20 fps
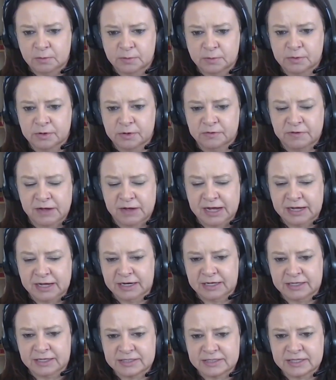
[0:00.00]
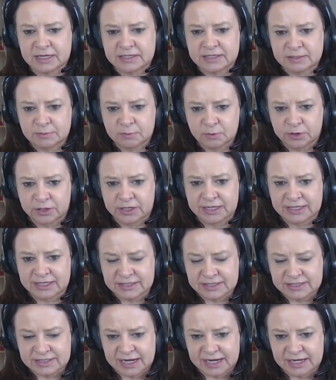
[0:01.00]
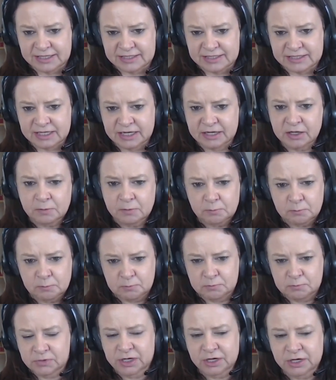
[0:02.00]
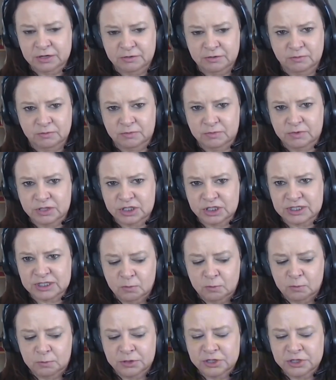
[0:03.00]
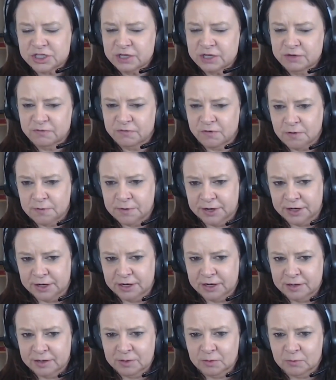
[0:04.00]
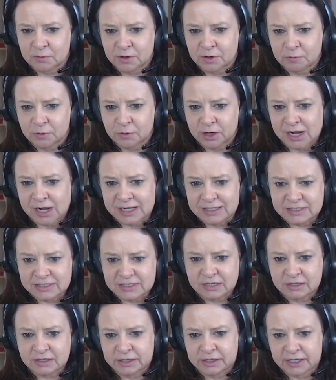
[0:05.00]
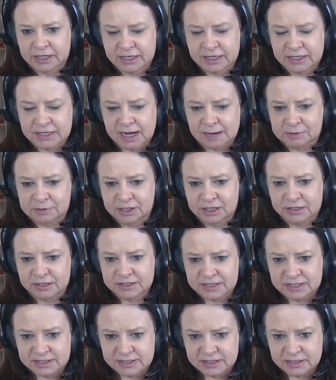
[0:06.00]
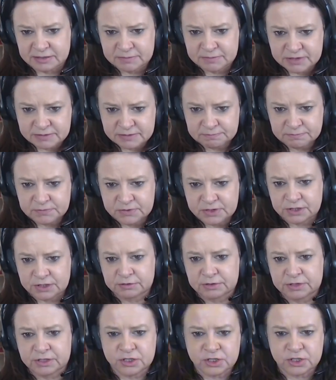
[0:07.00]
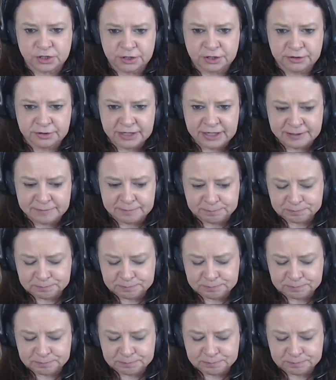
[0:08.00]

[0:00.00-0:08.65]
provide us some good insights. And then, just pushing forward. I mean, we're constantly adapting our systems to ensure that